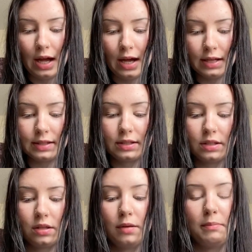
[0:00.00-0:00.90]

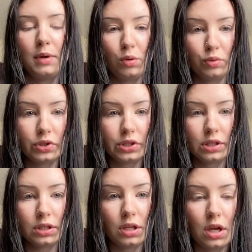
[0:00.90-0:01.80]
asked the
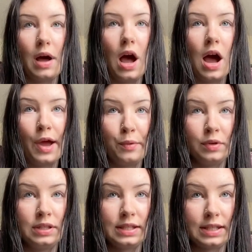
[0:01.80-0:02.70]
most? I
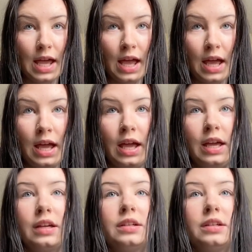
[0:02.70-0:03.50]
would say